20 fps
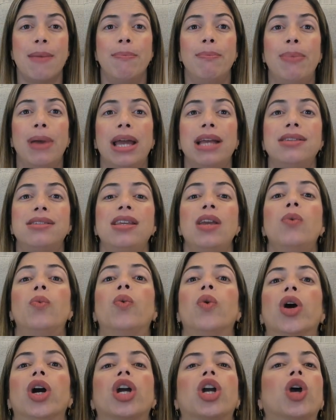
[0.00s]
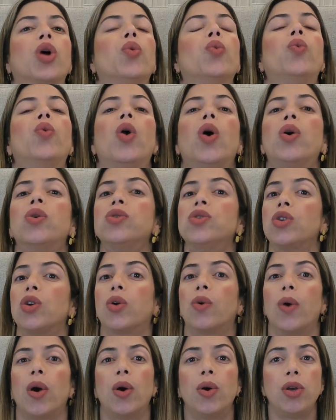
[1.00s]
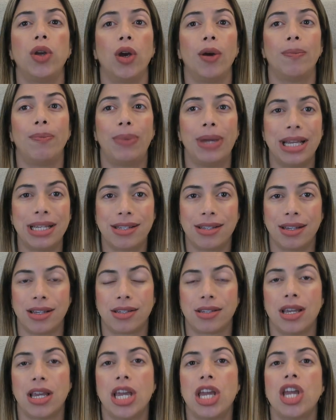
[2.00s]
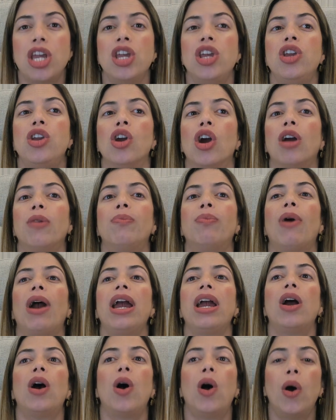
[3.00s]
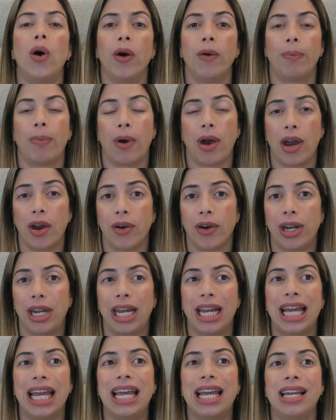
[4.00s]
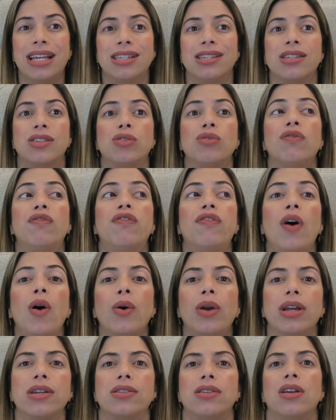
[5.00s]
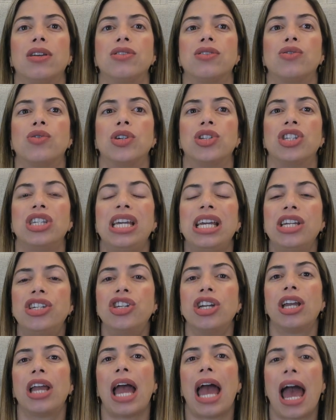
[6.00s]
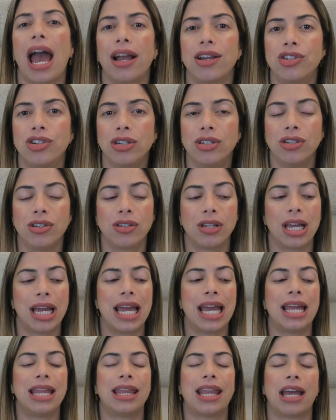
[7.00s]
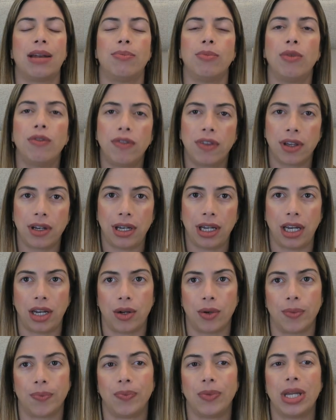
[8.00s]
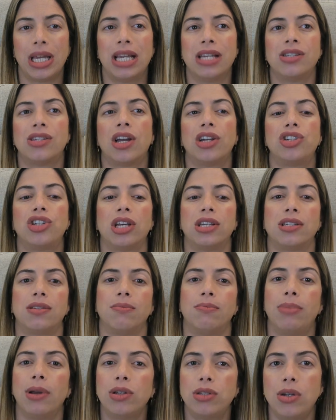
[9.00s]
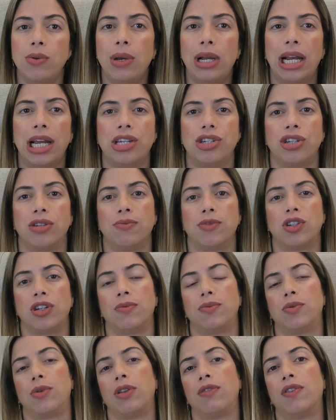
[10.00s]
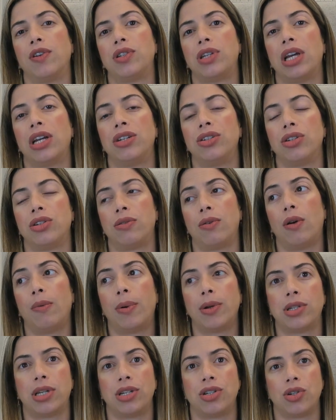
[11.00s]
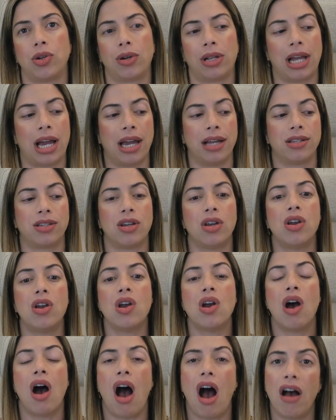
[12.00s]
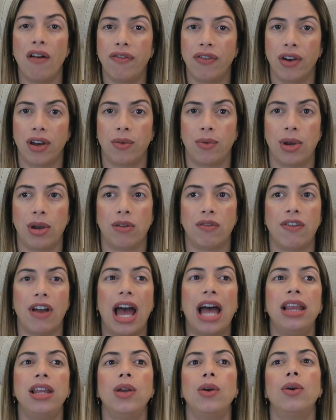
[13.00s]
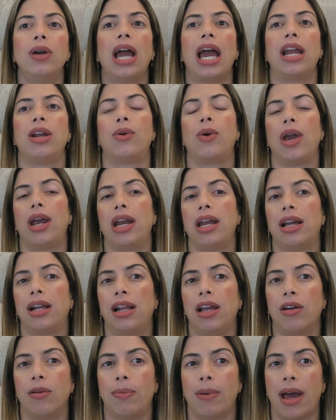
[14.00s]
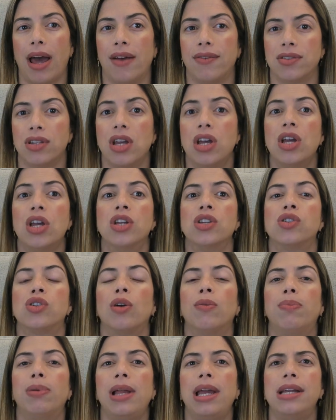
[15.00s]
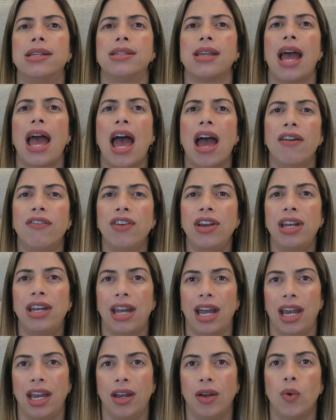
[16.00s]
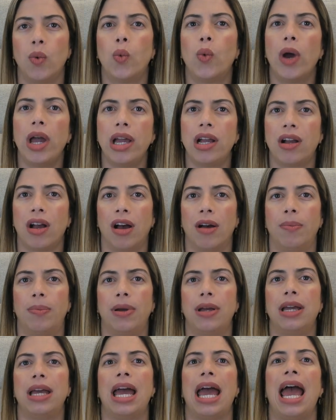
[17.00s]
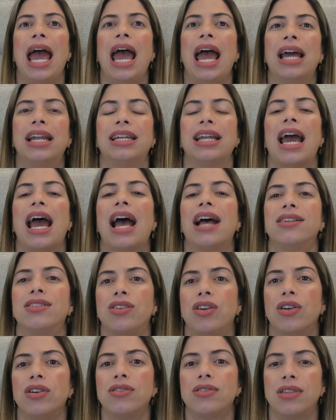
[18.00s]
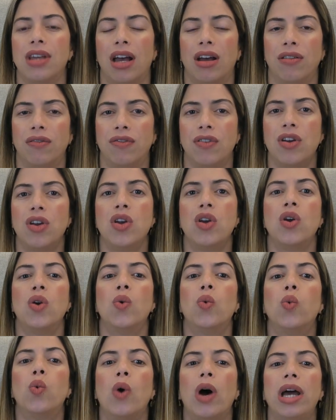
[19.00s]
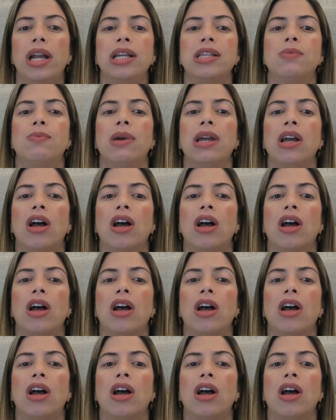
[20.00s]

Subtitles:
Busy work won't grow your business. Your priority is to focus on strategic actions that move the needle, such as building relationships with potential clients, offering real value, and creating clear paths. So please, every day, wake up and ask yourself, what is my